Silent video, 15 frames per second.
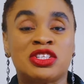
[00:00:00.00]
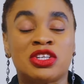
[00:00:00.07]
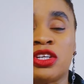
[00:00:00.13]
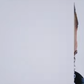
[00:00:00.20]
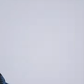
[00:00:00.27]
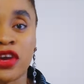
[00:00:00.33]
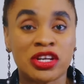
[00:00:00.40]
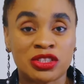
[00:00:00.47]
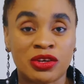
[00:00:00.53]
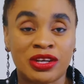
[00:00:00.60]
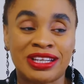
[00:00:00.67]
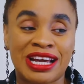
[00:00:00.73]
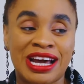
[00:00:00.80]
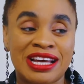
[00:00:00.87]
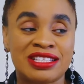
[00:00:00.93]
So the first
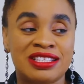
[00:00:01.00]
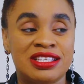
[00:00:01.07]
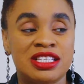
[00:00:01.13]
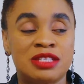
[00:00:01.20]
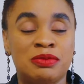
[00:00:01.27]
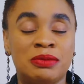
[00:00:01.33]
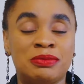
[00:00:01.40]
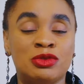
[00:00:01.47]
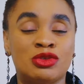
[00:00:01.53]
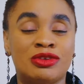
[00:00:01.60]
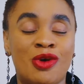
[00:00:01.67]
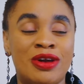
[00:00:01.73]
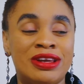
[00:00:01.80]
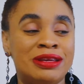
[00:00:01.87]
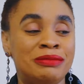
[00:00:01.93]
one, guys, is people
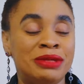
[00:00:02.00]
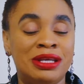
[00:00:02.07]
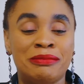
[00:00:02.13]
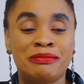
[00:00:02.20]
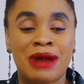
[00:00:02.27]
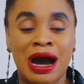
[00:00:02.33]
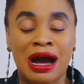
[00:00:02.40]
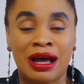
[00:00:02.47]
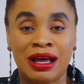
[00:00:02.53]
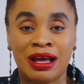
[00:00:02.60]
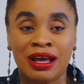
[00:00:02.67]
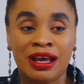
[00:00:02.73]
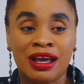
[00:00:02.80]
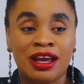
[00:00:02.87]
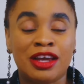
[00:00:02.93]
calling me Ma.
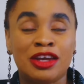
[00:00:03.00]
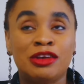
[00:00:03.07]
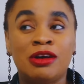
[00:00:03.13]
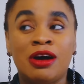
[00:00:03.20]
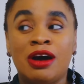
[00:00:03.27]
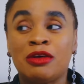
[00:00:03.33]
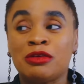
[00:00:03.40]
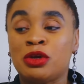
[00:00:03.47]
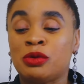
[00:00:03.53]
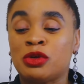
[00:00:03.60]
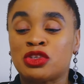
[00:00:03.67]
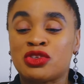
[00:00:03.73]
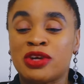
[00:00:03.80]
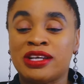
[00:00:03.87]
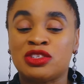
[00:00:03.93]
You know how
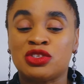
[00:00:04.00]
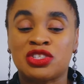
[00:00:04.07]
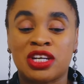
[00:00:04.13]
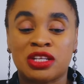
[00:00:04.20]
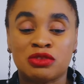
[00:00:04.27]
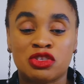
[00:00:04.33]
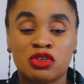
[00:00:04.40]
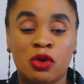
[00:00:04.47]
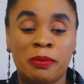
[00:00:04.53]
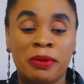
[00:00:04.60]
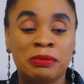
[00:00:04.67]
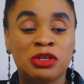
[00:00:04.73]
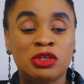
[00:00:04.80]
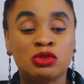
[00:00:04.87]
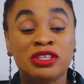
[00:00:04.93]
you're trying to chat with someone,
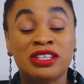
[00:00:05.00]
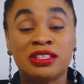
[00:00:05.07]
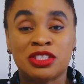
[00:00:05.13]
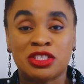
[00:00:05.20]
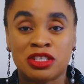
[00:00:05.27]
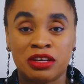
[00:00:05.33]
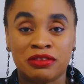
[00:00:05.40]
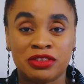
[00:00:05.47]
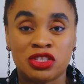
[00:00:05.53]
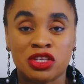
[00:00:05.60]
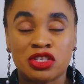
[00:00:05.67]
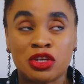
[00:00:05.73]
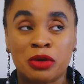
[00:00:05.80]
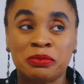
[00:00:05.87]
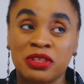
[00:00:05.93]
maybe you need a service or
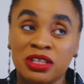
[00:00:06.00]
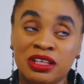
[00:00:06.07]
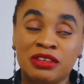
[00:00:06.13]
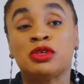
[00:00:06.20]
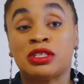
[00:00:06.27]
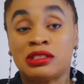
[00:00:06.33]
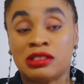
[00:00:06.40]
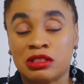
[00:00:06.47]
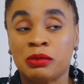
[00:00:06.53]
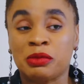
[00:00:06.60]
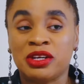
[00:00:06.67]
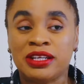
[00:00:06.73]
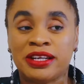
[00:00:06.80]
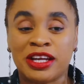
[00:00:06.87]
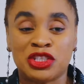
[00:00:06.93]
something with
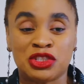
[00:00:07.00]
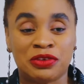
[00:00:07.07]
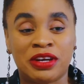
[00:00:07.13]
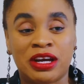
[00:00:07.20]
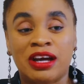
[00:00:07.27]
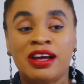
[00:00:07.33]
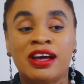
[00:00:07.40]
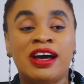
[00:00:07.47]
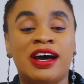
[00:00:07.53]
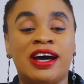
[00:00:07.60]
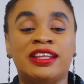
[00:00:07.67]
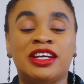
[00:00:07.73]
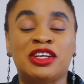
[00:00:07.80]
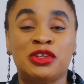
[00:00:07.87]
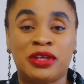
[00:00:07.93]
someone in Nigeria,
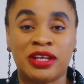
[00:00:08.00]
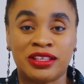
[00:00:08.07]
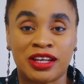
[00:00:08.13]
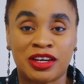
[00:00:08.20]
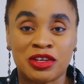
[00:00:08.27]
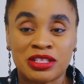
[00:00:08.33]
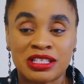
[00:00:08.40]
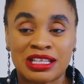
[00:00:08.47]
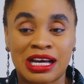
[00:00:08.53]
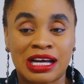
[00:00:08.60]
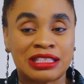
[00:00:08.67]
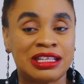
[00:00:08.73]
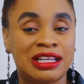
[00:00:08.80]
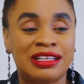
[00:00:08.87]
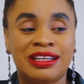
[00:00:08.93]
and then you get their
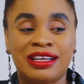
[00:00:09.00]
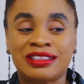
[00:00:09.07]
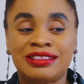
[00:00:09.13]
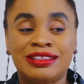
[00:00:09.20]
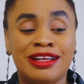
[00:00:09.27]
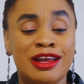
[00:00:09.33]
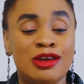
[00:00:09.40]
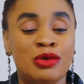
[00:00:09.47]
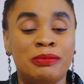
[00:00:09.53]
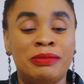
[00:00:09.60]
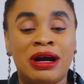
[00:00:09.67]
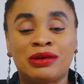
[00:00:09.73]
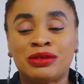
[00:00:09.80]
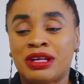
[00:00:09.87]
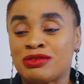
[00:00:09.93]
contact, and next day, hello,
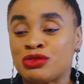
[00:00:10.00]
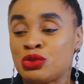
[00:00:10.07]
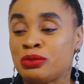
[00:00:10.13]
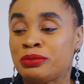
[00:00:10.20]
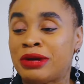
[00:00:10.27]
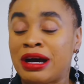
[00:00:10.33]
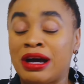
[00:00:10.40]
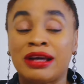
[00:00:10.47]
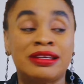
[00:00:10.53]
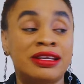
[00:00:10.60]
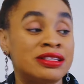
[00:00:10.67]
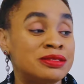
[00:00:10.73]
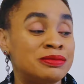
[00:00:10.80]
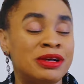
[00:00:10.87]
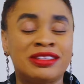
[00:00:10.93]
Ma, good afternoon, Ma. Ah,
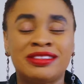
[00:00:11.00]
yes, Ma.